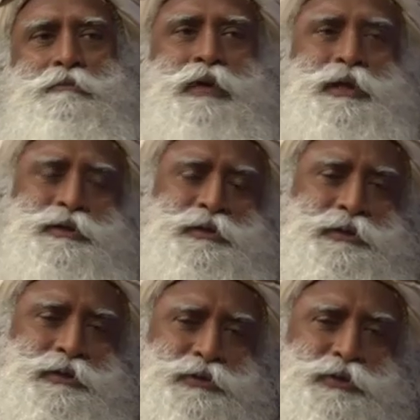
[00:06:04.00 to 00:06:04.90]
but
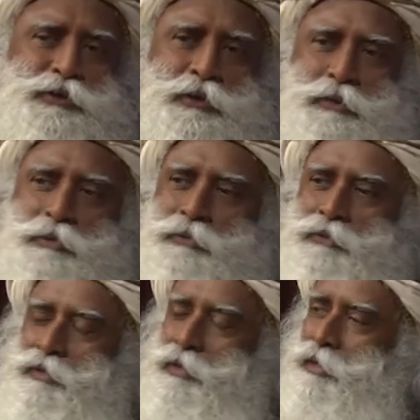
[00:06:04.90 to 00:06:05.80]
you know
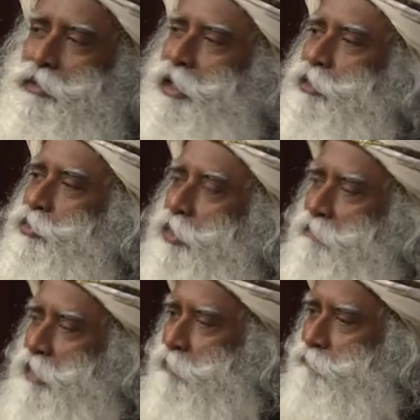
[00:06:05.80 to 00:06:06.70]
that today
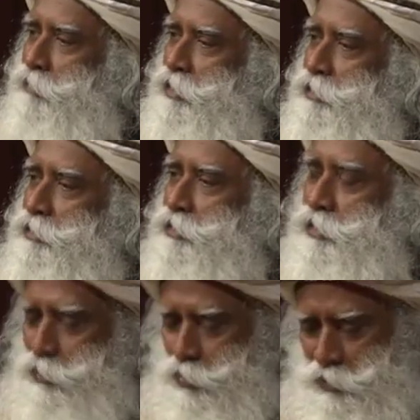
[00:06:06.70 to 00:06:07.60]
we have means,
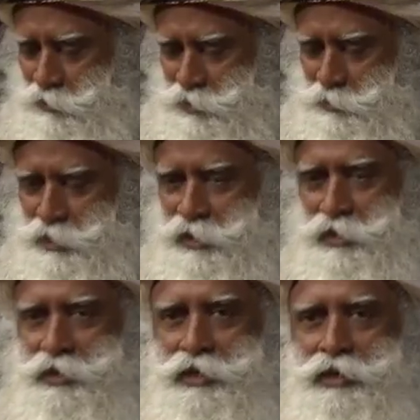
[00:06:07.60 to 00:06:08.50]
what we speak
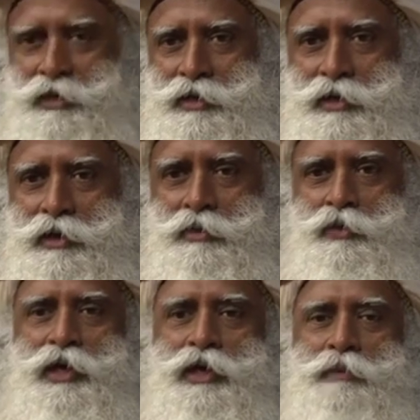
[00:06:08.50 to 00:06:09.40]
here,
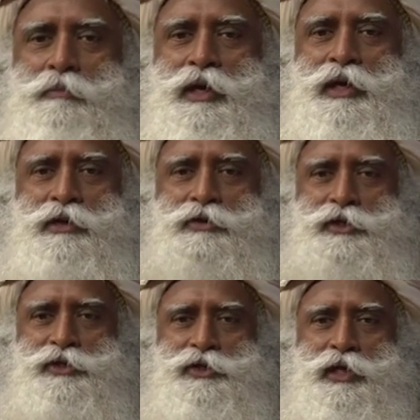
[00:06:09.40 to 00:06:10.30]
we can make it
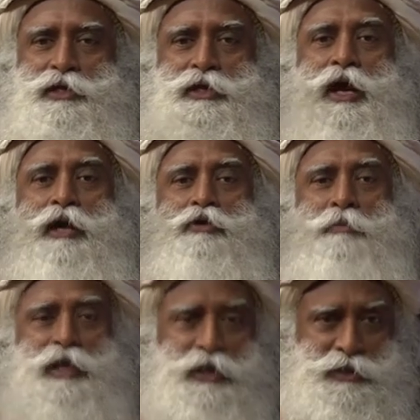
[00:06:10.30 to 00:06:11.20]
reach the entire
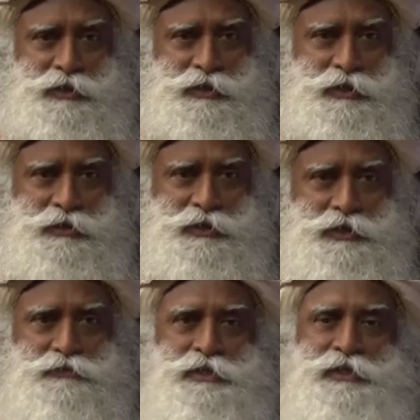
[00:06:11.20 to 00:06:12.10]
humanity.
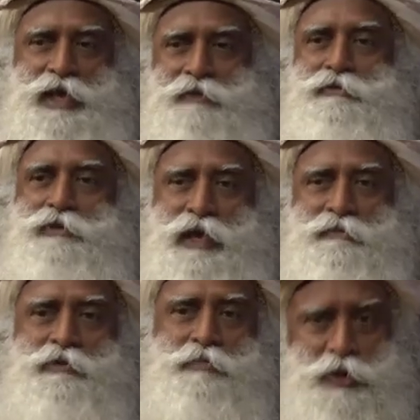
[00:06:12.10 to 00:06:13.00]
This was never
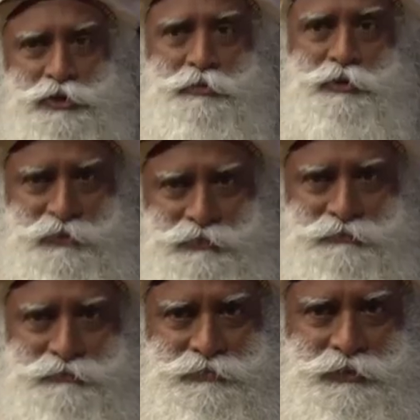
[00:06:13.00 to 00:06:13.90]
ever possible.
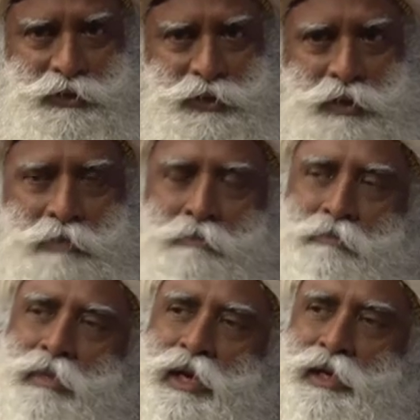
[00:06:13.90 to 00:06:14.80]

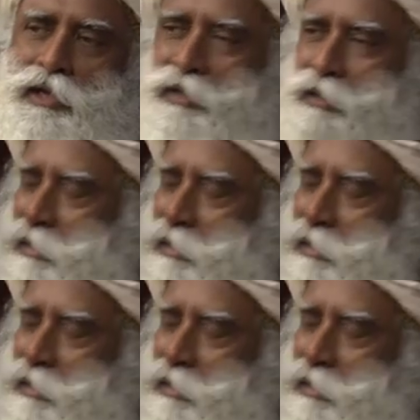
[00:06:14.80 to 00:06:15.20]
Many